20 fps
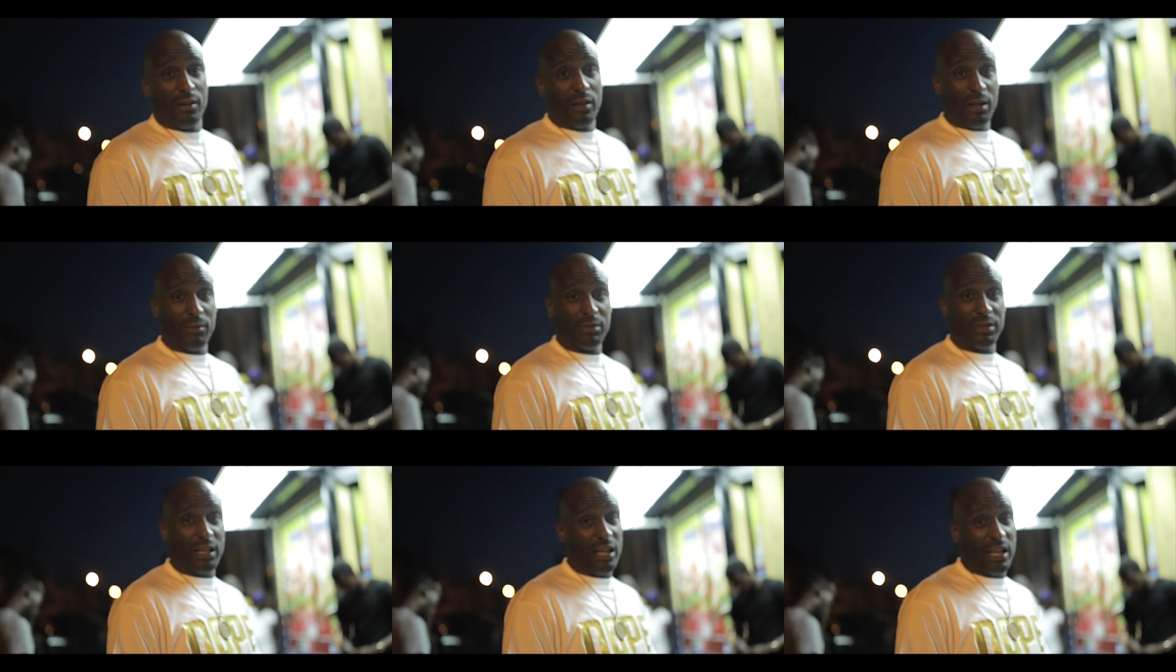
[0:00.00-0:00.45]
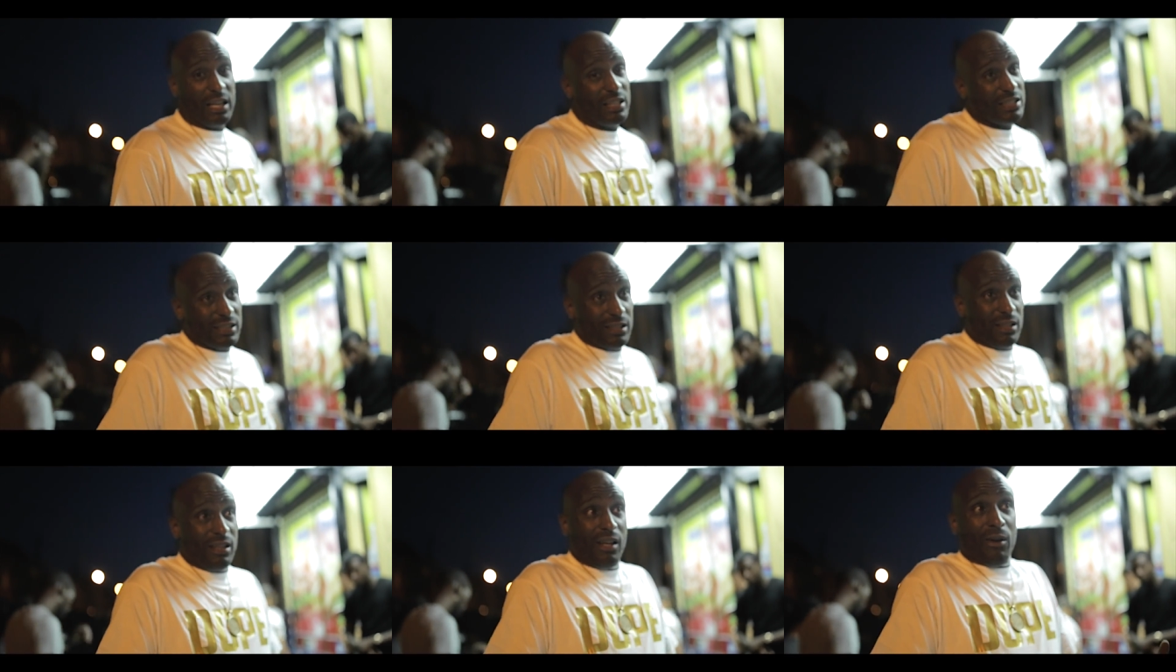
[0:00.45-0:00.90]
I'm saying? He
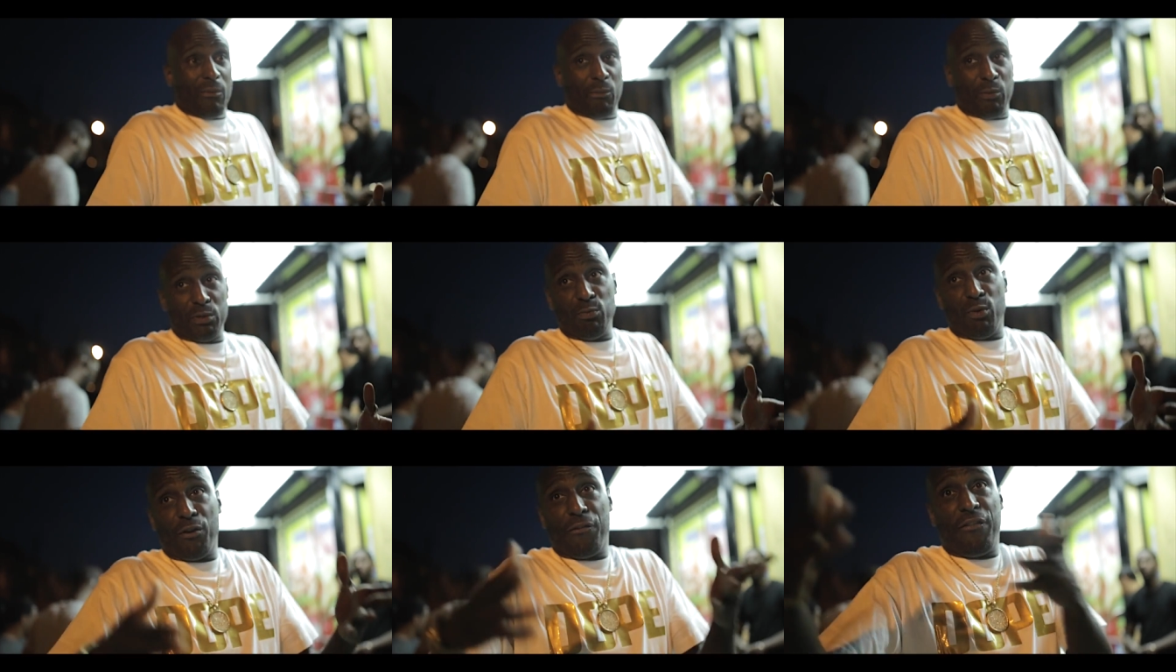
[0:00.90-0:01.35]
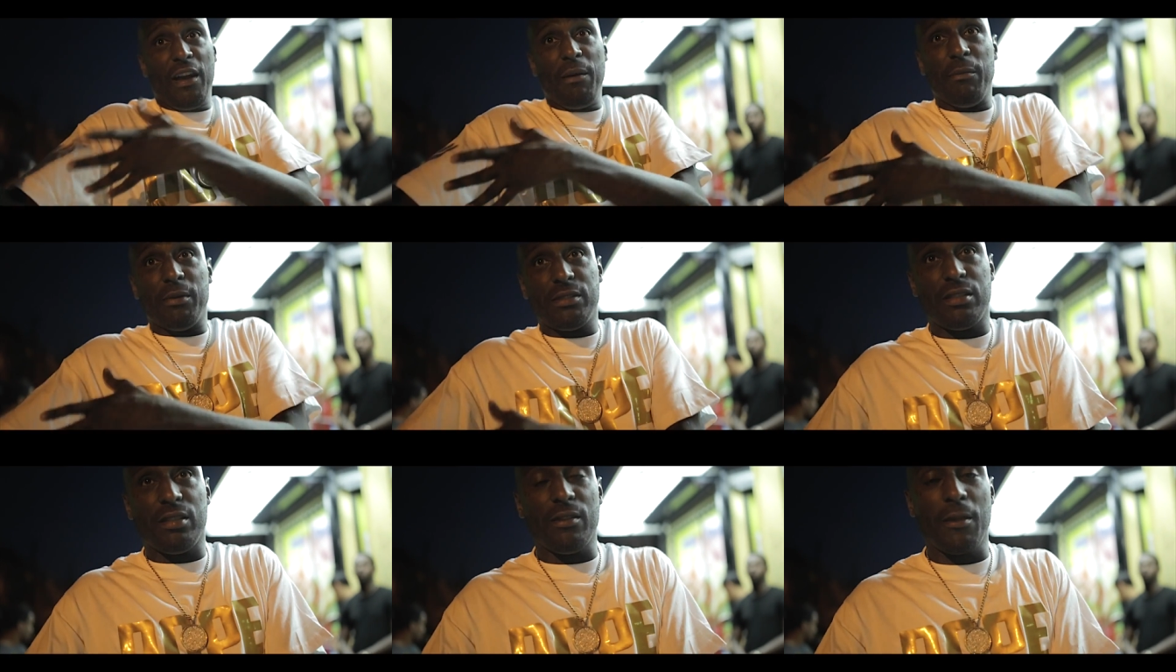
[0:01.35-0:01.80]
just was more
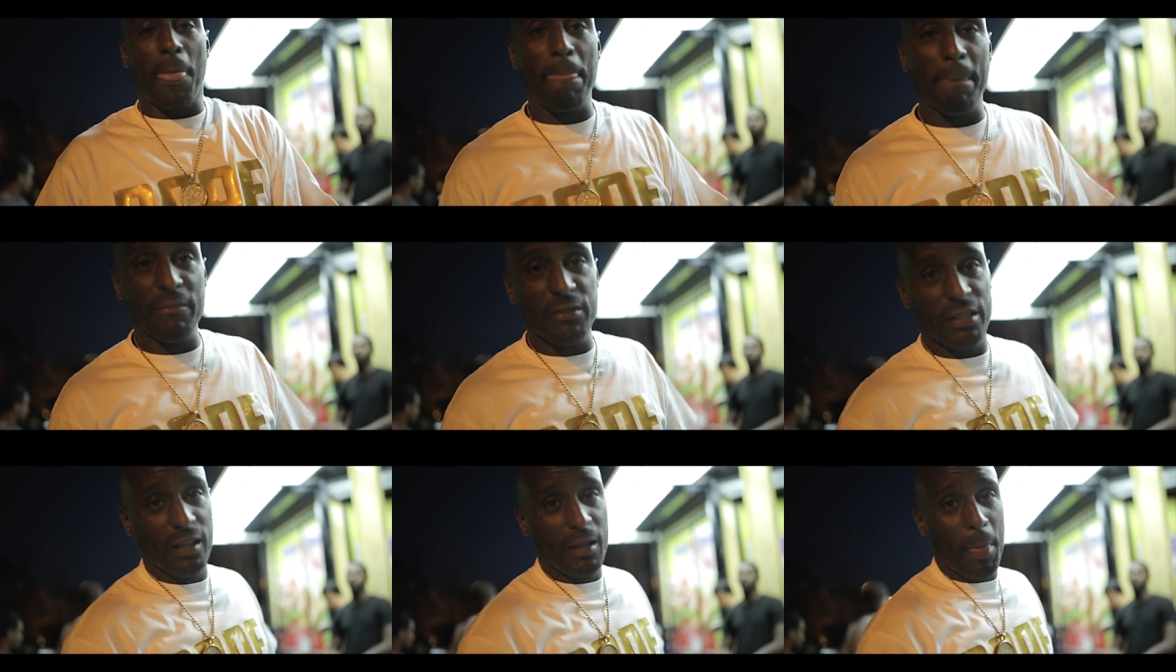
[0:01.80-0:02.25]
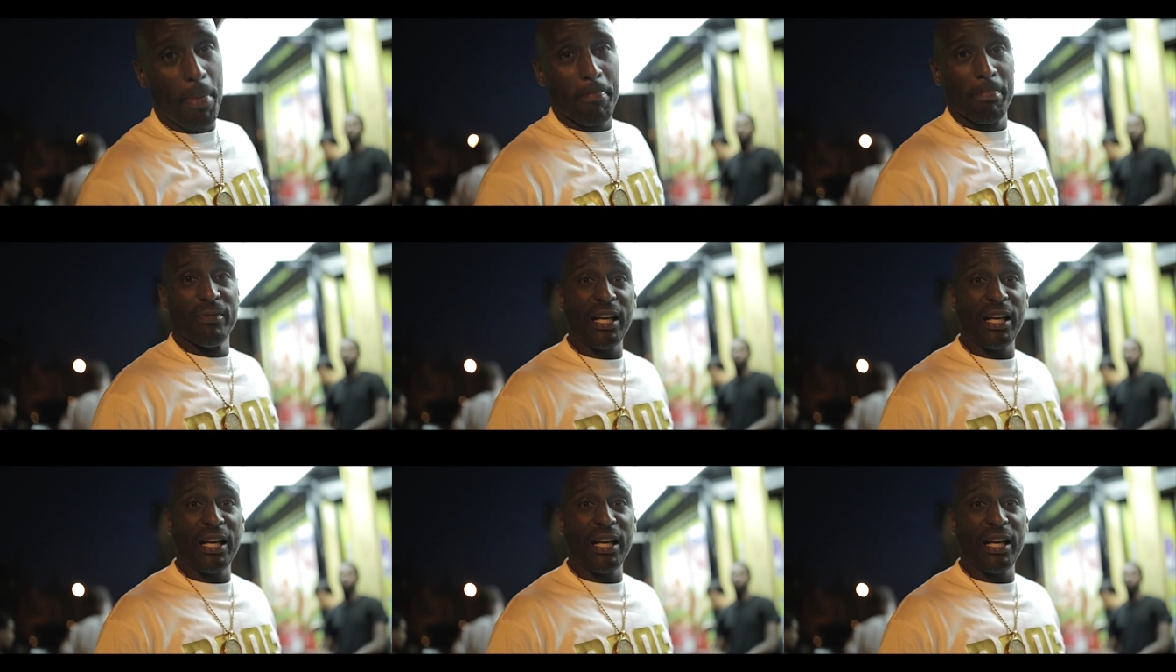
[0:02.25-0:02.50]
famous. I'm saying?